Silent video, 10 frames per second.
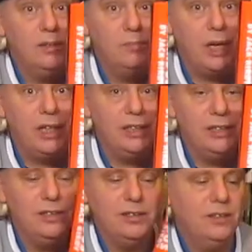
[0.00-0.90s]
Barda.
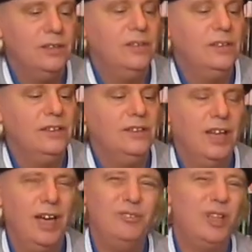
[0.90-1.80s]

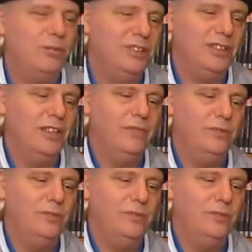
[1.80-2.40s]
I was always in love